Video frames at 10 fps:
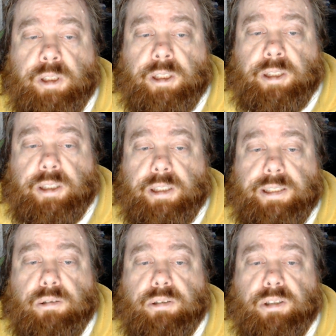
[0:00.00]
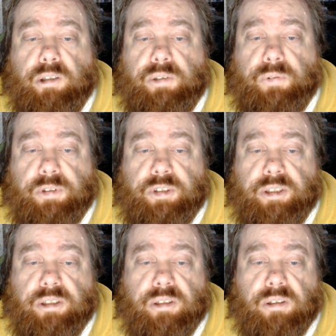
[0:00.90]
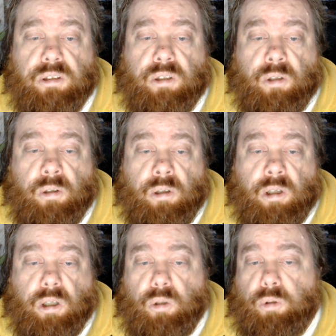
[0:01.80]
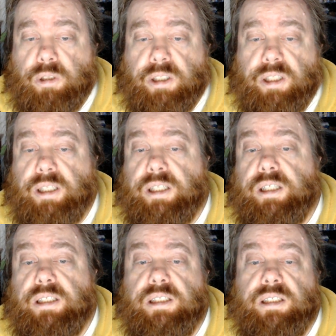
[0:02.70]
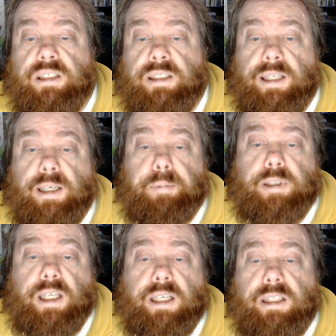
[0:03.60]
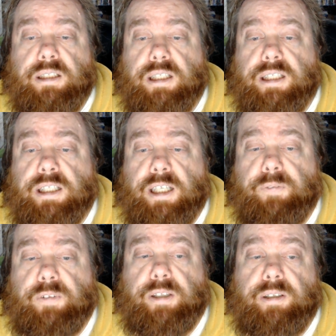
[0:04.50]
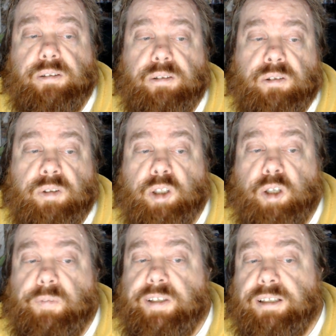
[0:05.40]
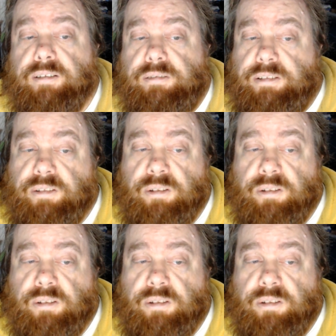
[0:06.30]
He kills the night creatures along the day and maintains the safety of his house